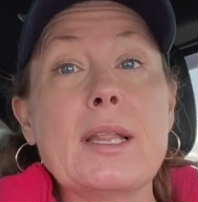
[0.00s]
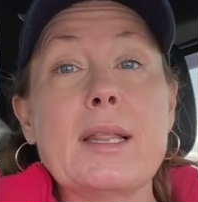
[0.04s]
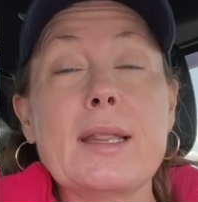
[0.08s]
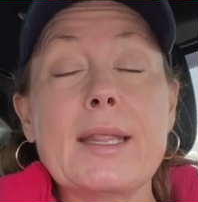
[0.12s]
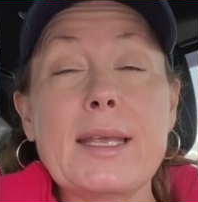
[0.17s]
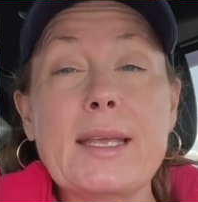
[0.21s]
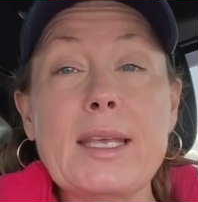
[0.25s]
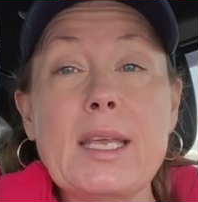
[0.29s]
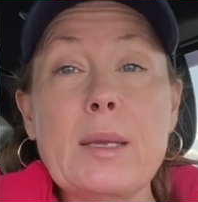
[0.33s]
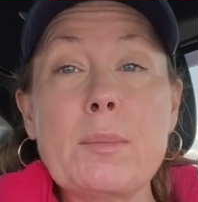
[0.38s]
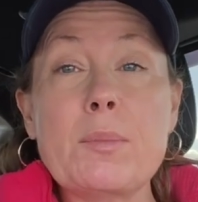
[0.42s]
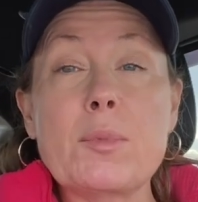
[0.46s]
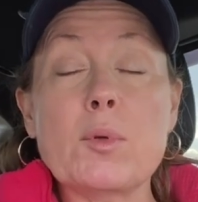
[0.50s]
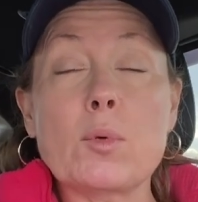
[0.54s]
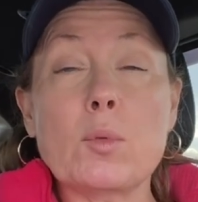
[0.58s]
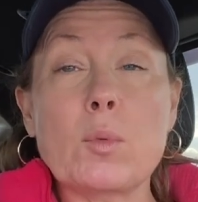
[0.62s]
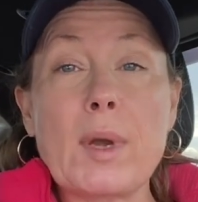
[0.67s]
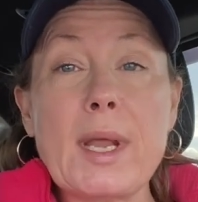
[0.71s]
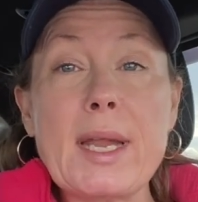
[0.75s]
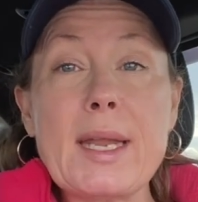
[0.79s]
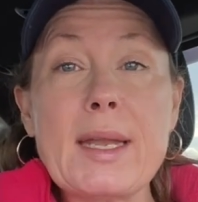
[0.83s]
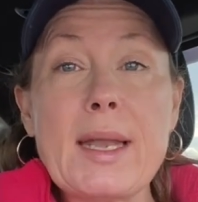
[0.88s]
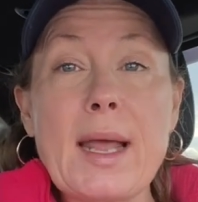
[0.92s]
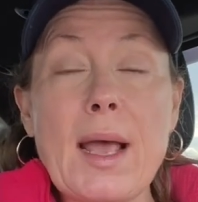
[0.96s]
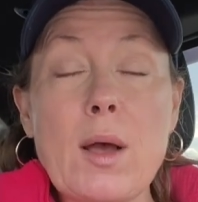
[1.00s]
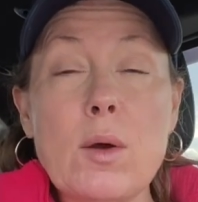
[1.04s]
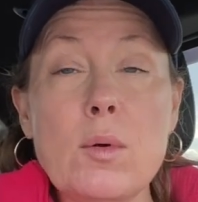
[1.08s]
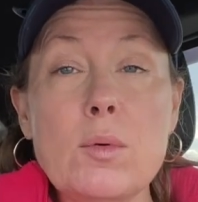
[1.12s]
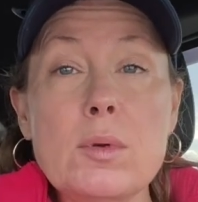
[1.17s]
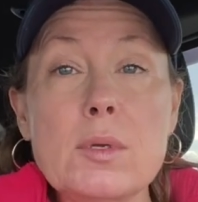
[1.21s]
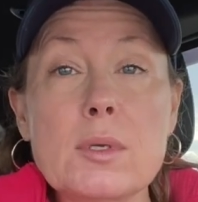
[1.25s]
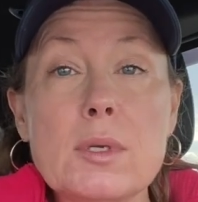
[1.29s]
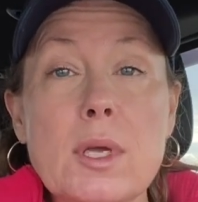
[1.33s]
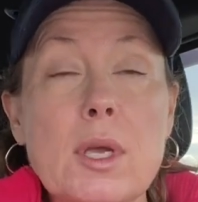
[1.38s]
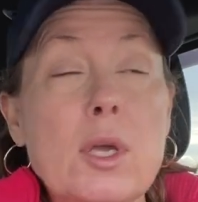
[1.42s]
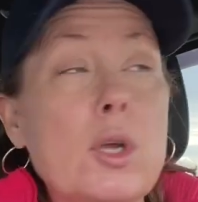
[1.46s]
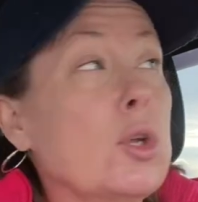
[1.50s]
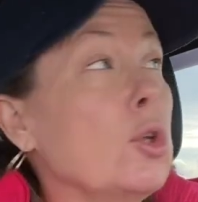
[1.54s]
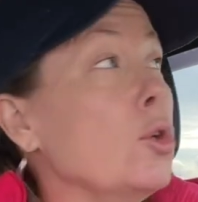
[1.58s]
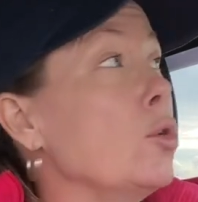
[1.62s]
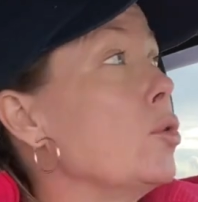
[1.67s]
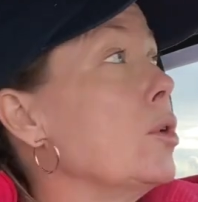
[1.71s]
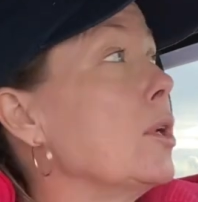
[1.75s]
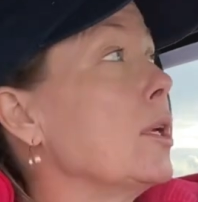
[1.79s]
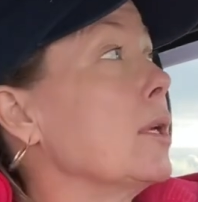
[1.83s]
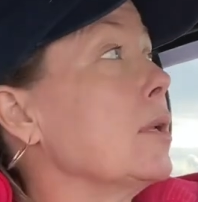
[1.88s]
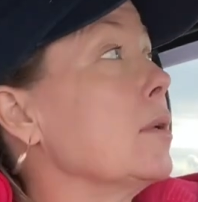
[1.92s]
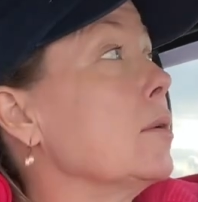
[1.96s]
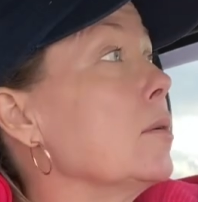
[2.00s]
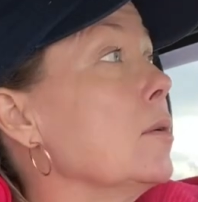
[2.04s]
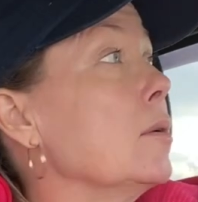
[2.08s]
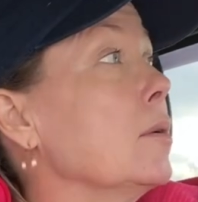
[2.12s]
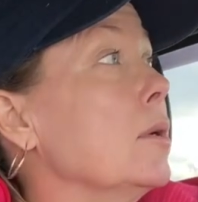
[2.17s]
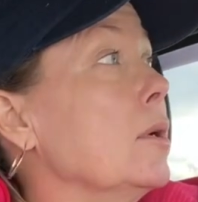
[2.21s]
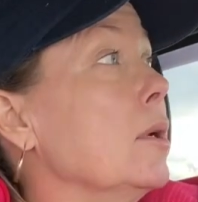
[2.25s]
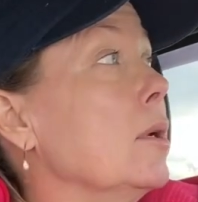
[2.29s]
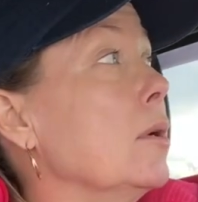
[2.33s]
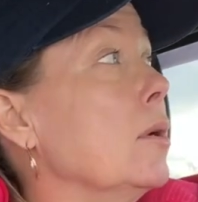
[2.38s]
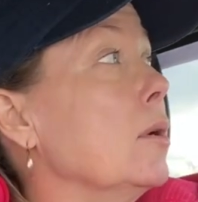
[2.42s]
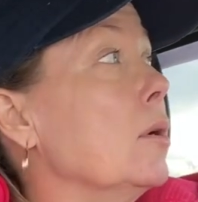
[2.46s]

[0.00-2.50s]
They keep the rain out. You can